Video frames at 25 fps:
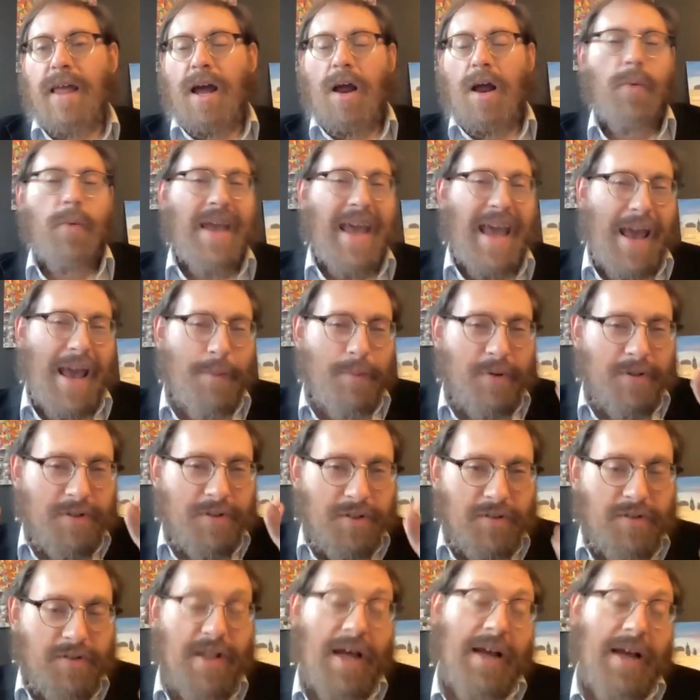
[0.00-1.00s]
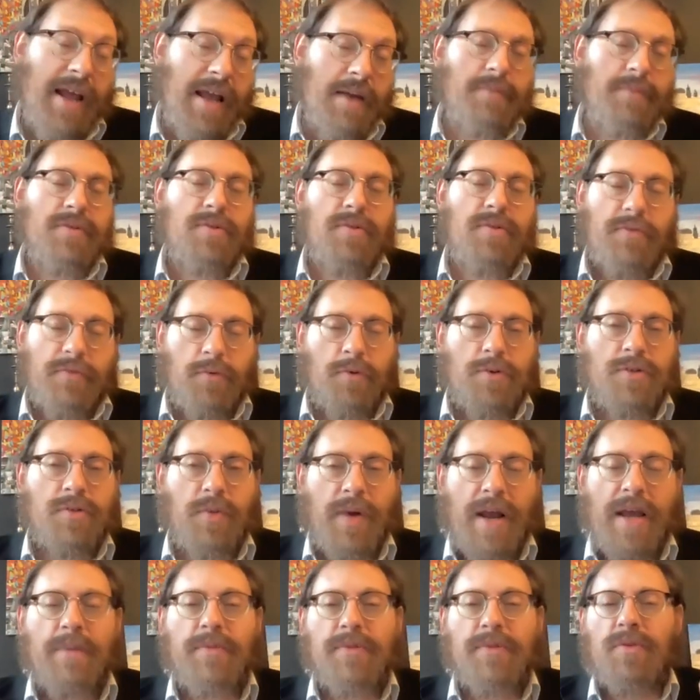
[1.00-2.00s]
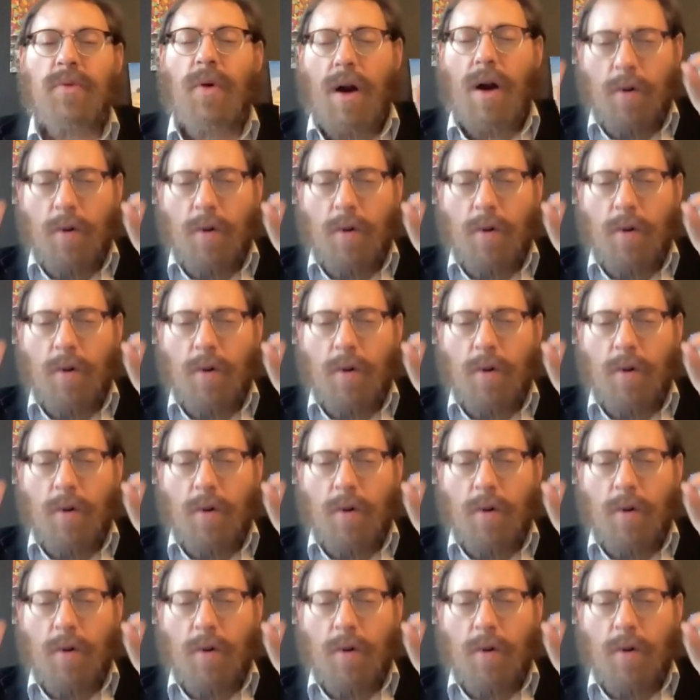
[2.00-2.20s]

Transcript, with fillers: Are we able to, not able to, of course, we're able to.